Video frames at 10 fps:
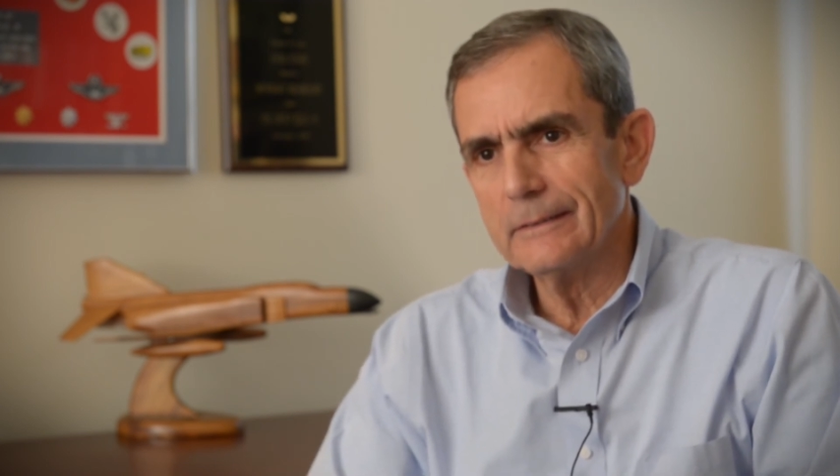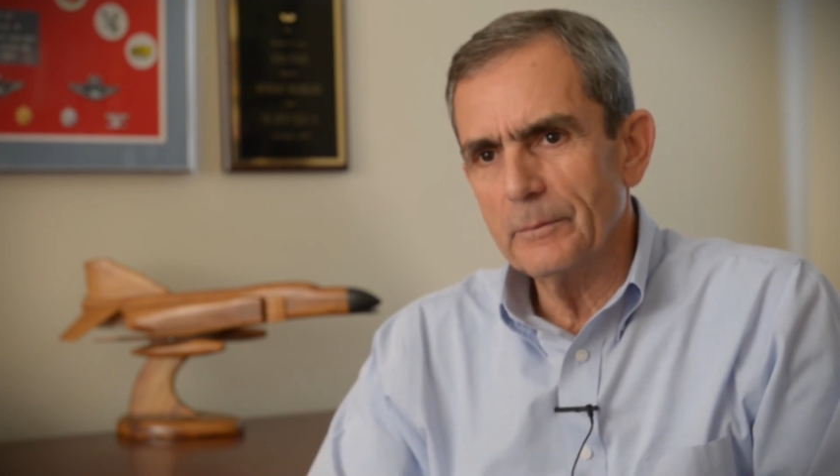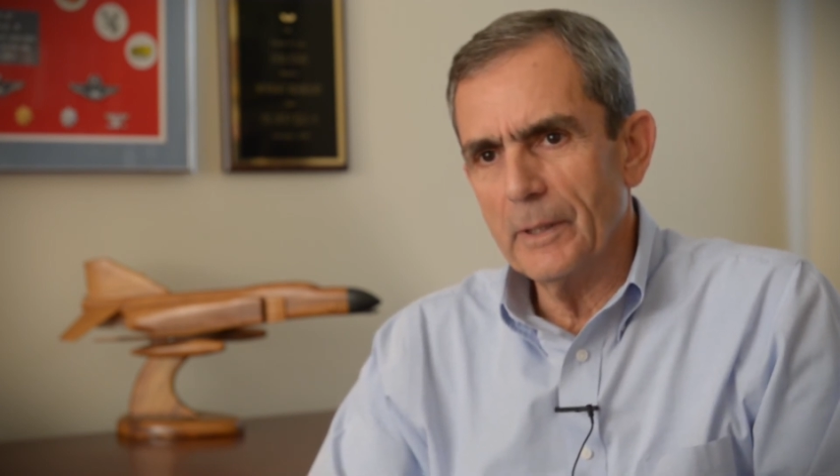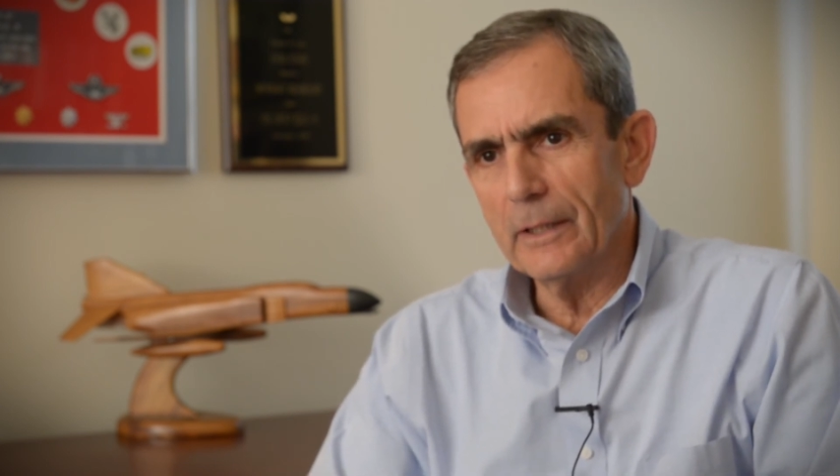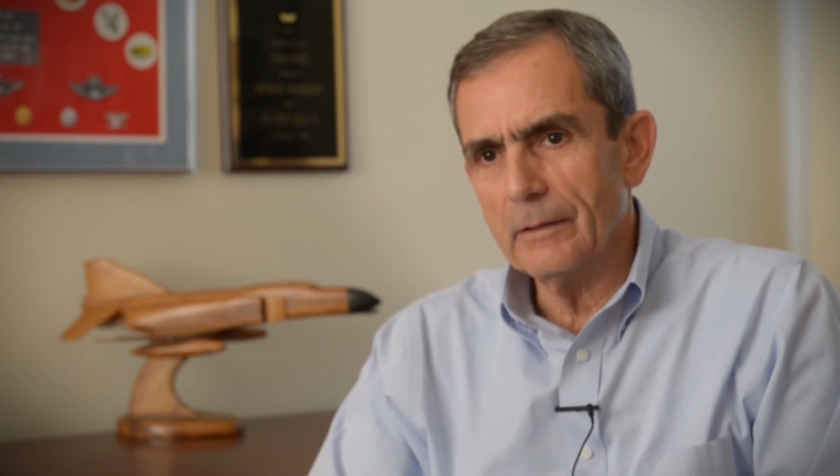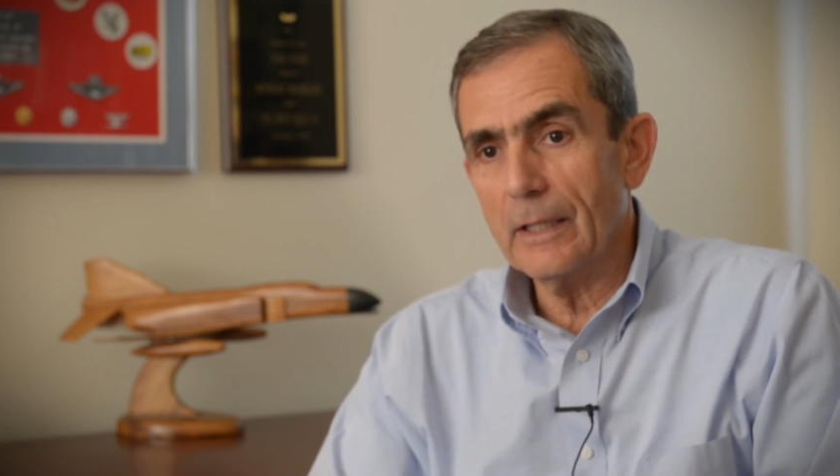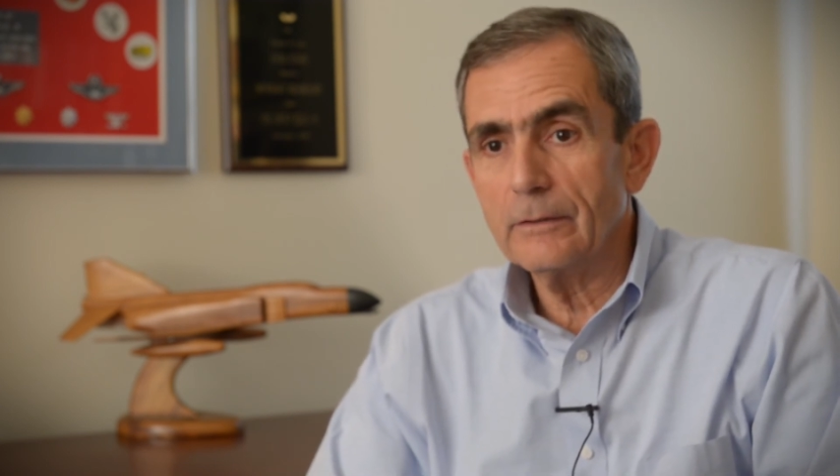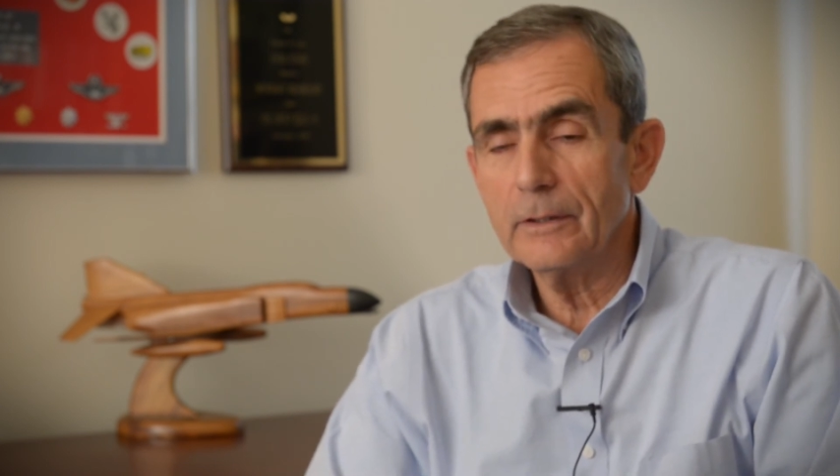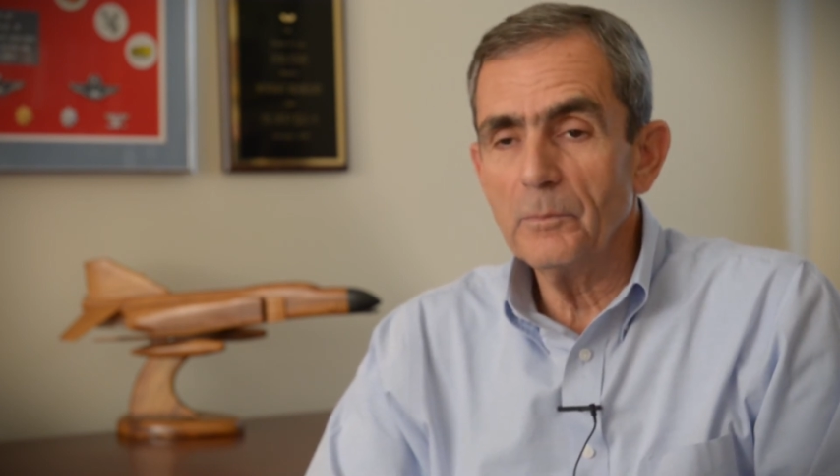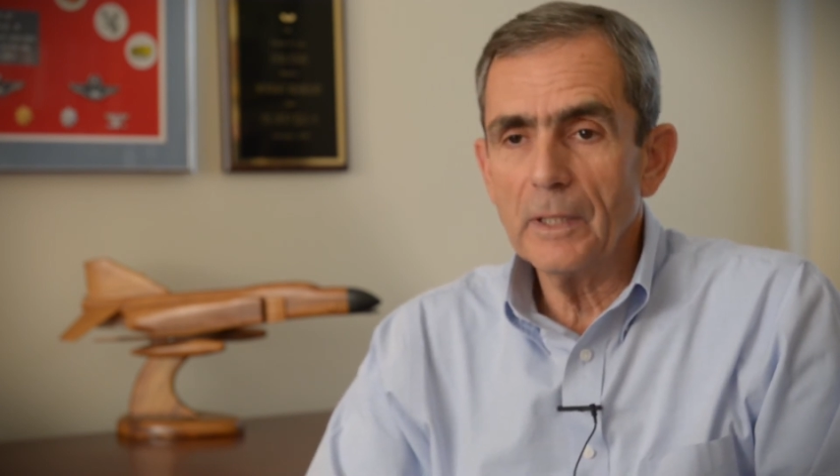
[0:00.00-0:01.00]
to better. And I
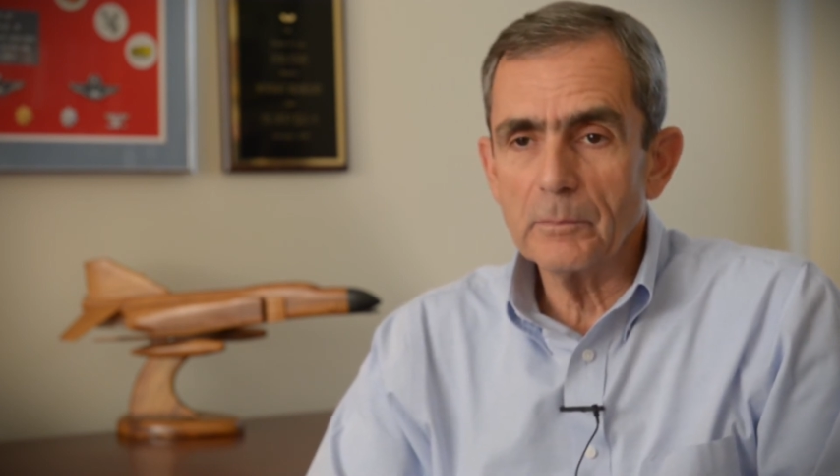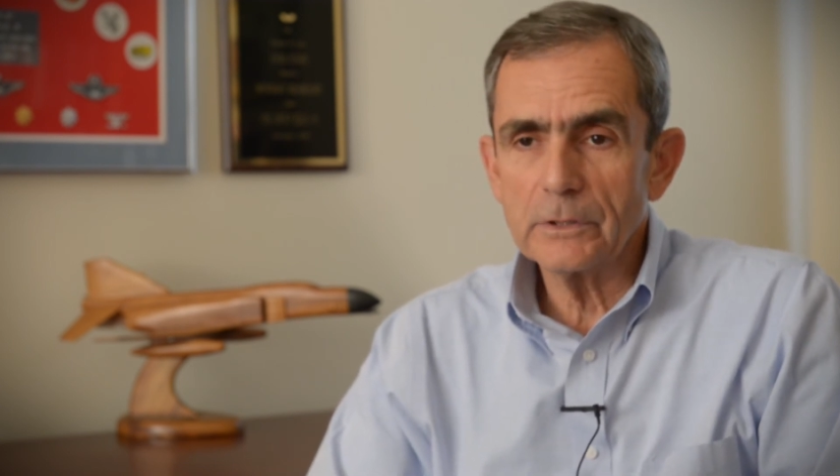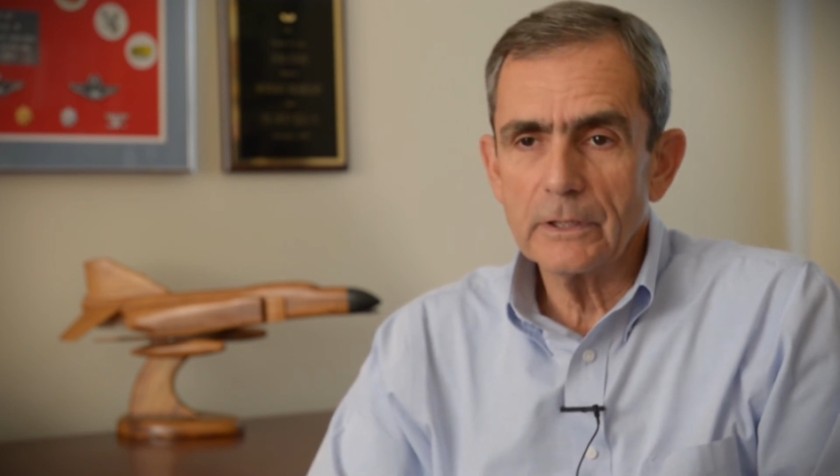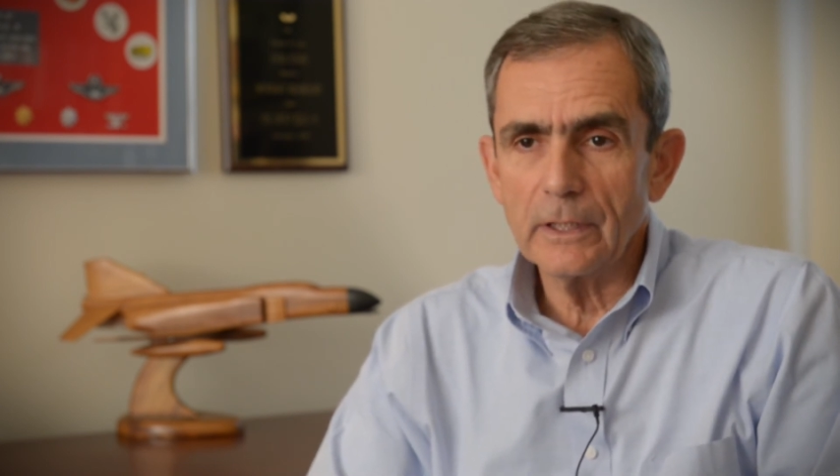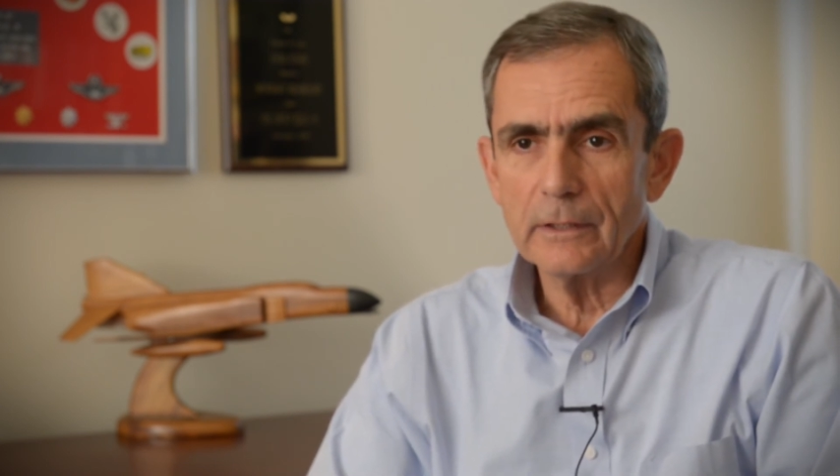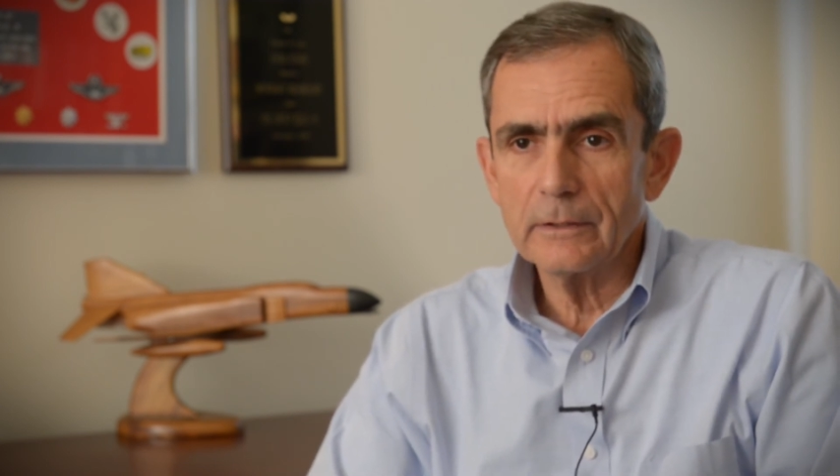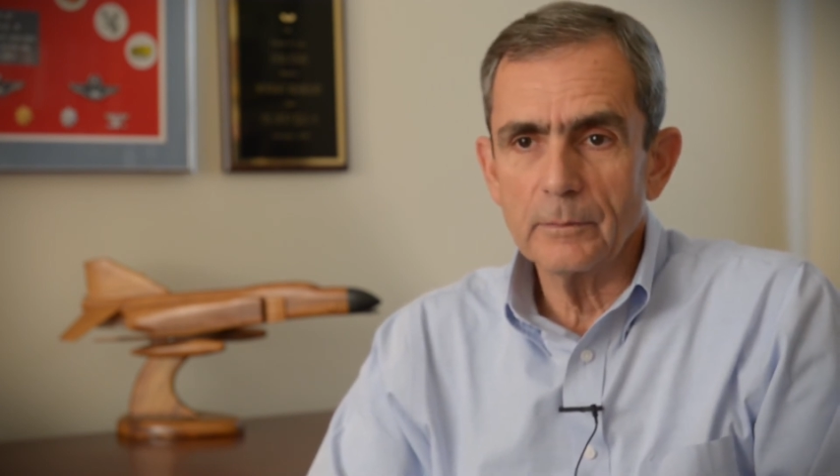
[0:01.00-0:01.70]
still make mistakes.